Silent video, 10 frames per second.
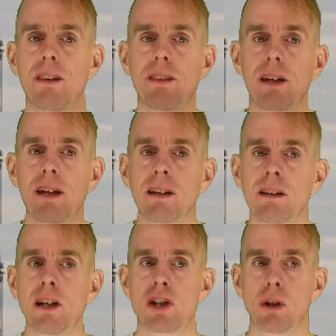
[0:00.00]
the
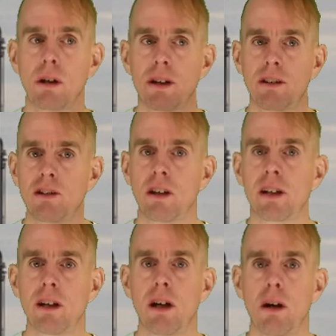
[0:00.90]
initial
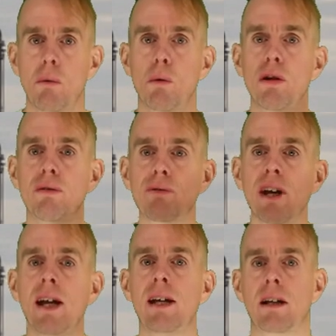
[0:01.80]
design was
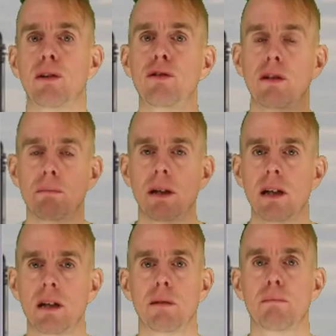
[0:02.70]
fairly close to
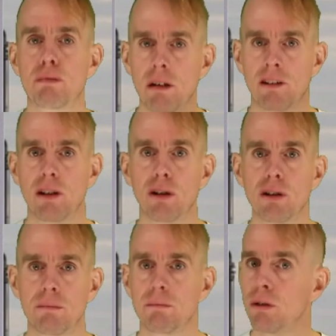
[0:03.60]
being pretty
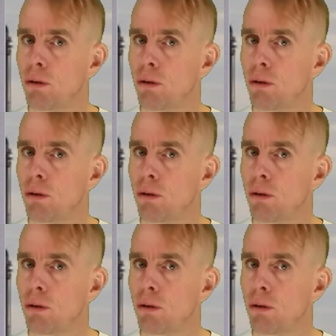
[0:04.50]
good.